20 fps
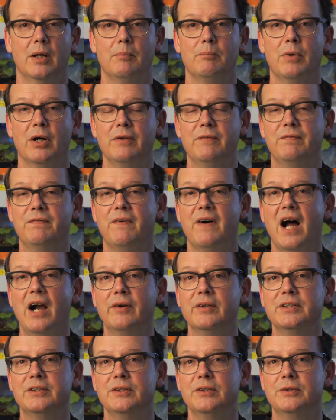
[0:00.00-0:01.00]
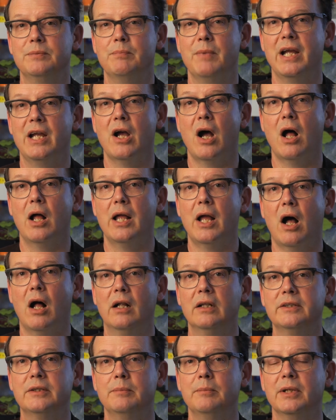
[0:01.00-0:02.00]
but viruses may
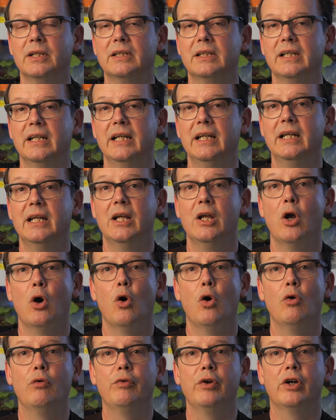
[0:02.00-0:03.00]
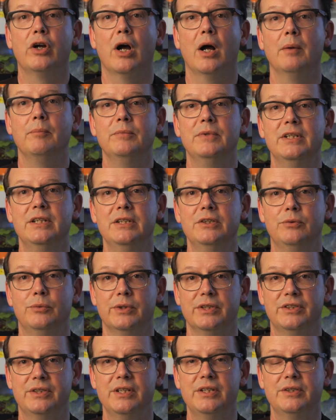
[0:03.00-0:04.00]
ultimately overcome these
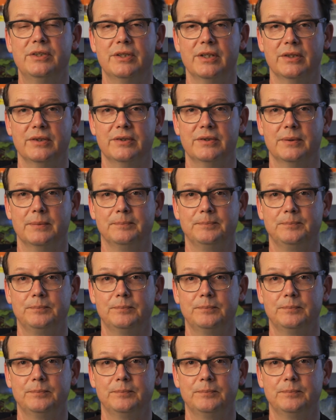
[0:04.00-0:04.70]
resistance.